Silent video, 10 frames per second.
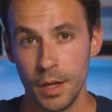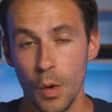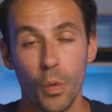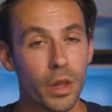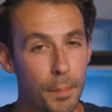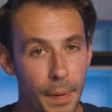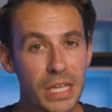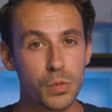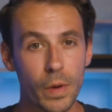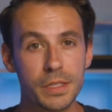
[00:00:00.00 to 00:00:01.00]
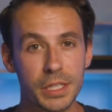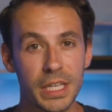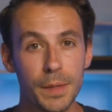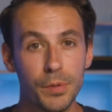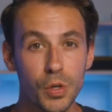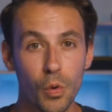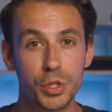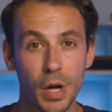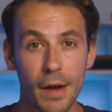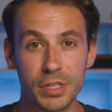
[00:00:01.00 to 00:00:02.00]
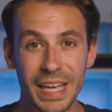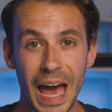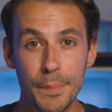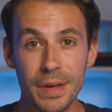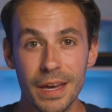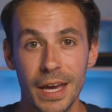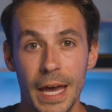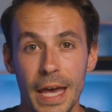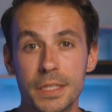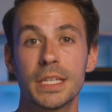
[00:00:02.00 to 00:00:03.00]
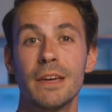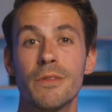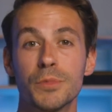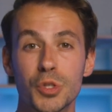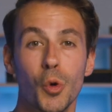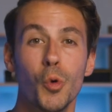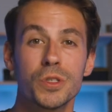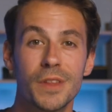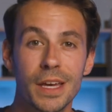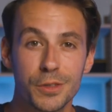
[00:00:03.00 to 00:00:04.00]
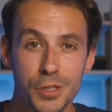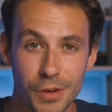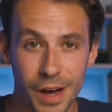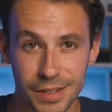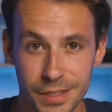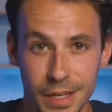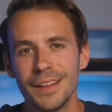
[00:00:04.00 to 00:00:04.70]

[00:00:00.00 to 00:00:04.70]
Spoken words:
One of the best ways to keep your drivers happy is to give them tools they can trust.